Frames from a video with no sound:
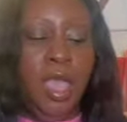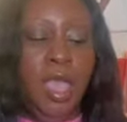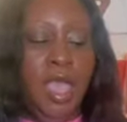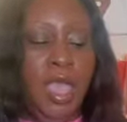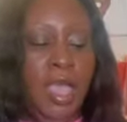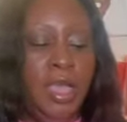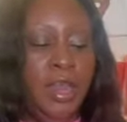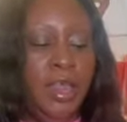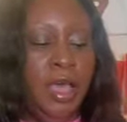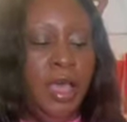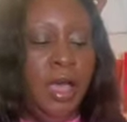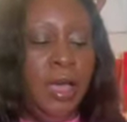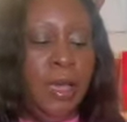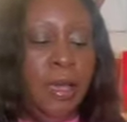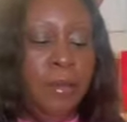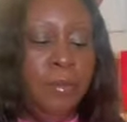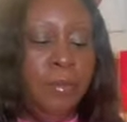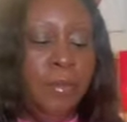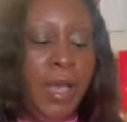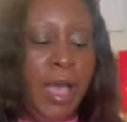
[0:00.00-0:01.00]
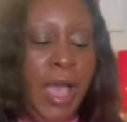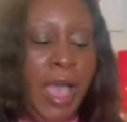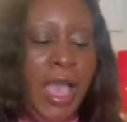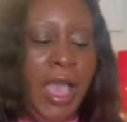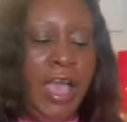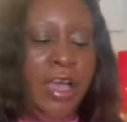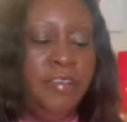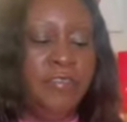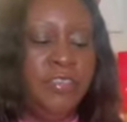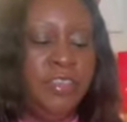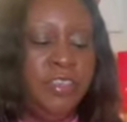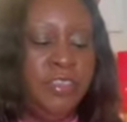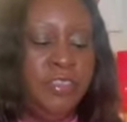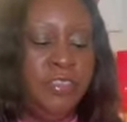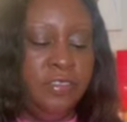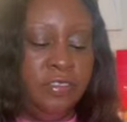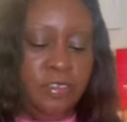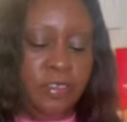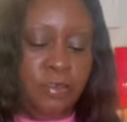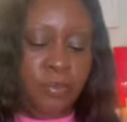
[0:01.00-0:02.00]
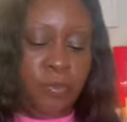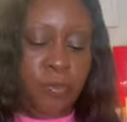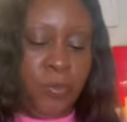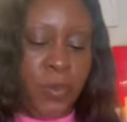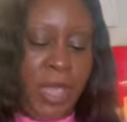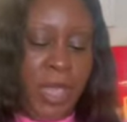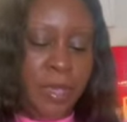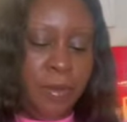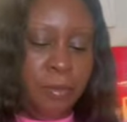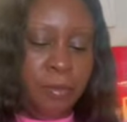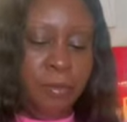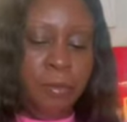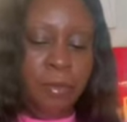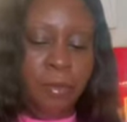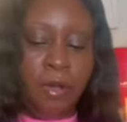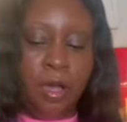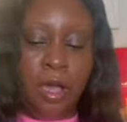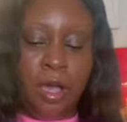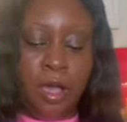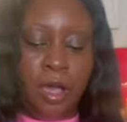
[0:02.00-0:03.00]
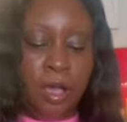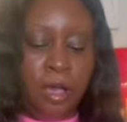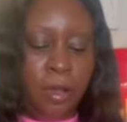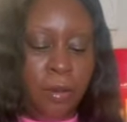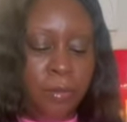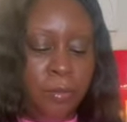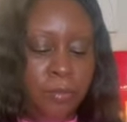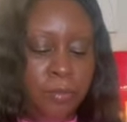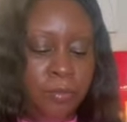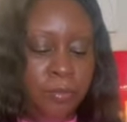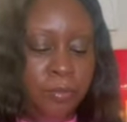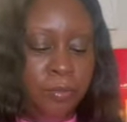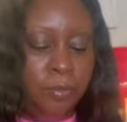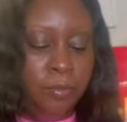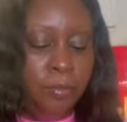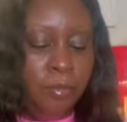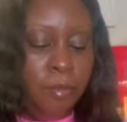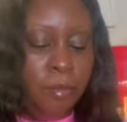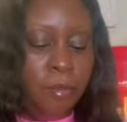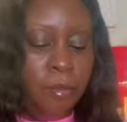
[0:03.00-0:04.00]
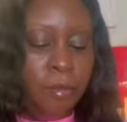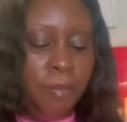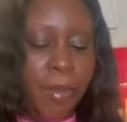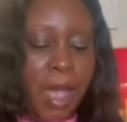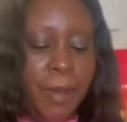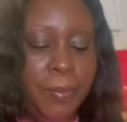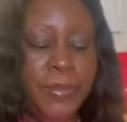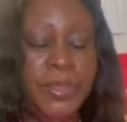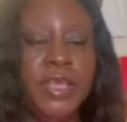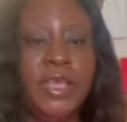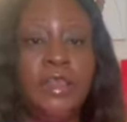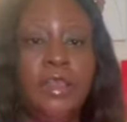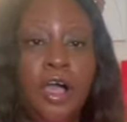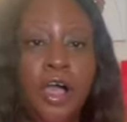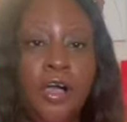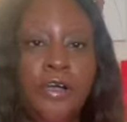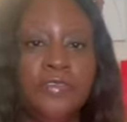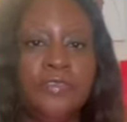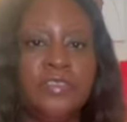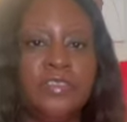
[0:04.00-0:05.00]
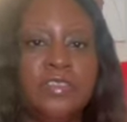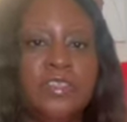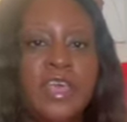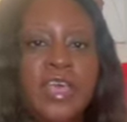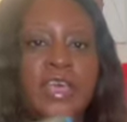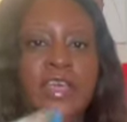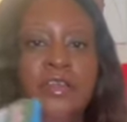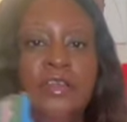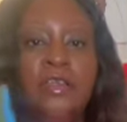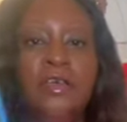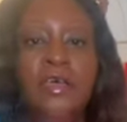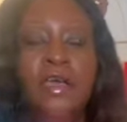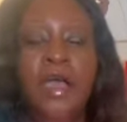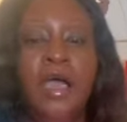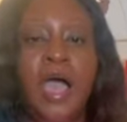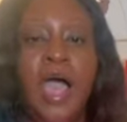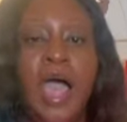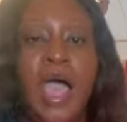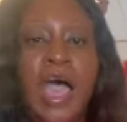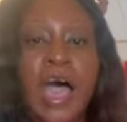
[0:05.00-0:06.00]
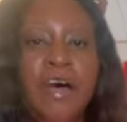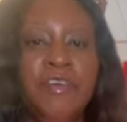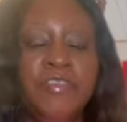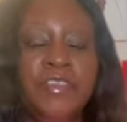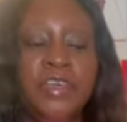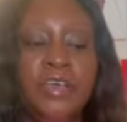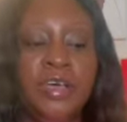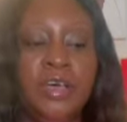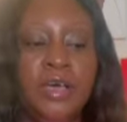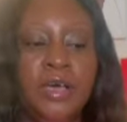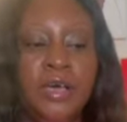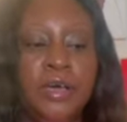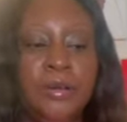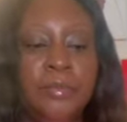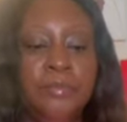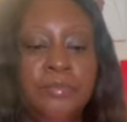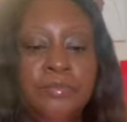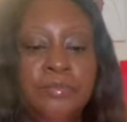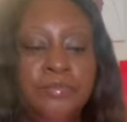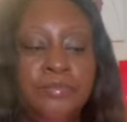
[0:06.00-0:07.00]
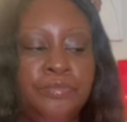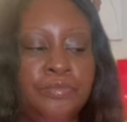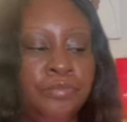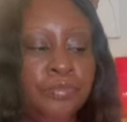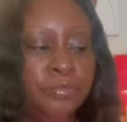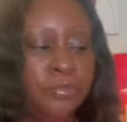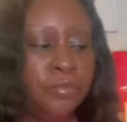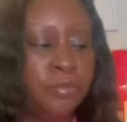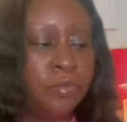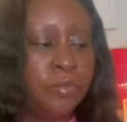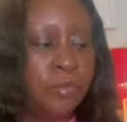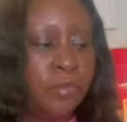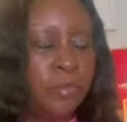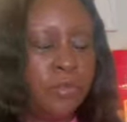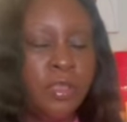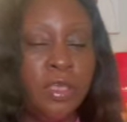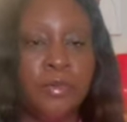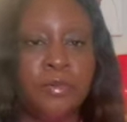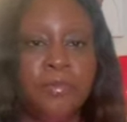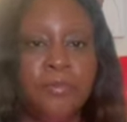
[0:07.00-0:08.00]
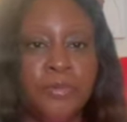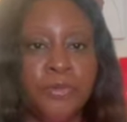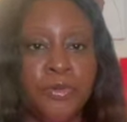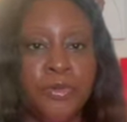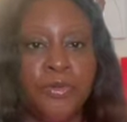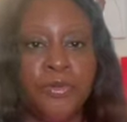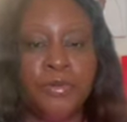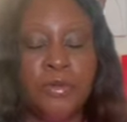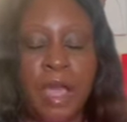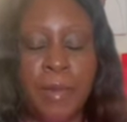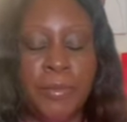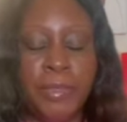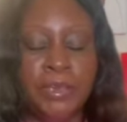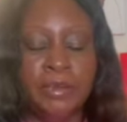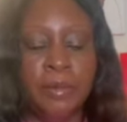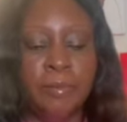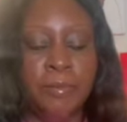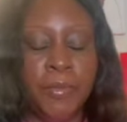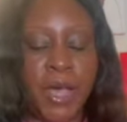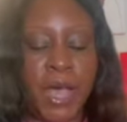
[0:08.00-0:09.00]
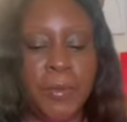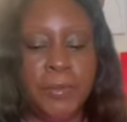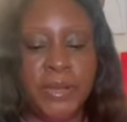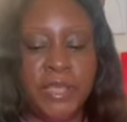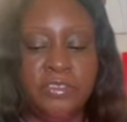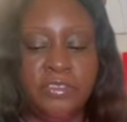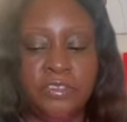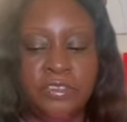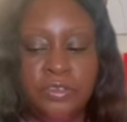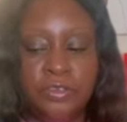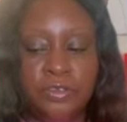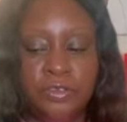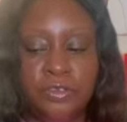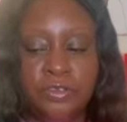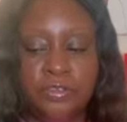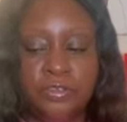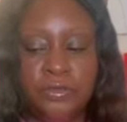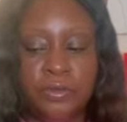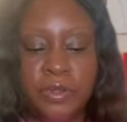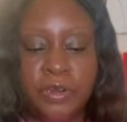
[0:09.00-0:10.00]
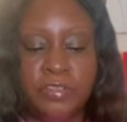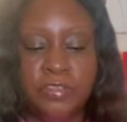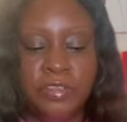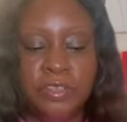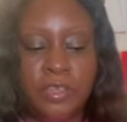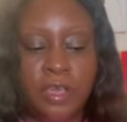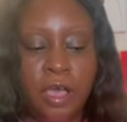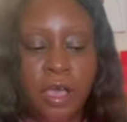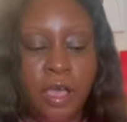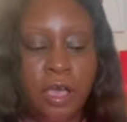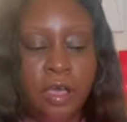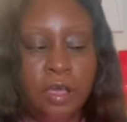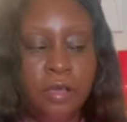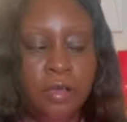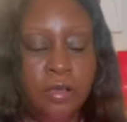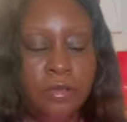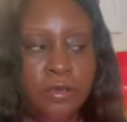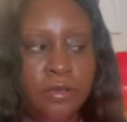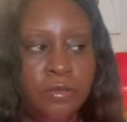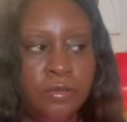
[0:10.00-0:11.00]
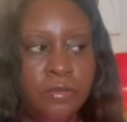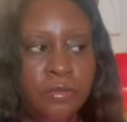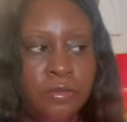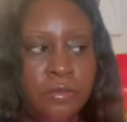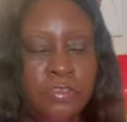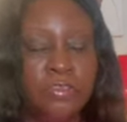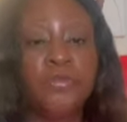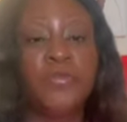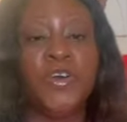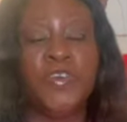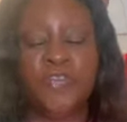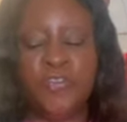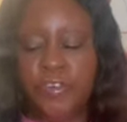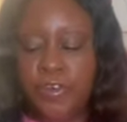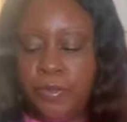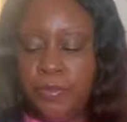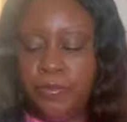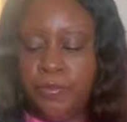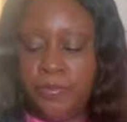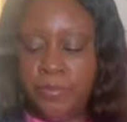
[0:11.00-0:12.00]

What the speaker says: And I have these wet mopping cloths that I have the the mop that you use. What is it called? Swiffer.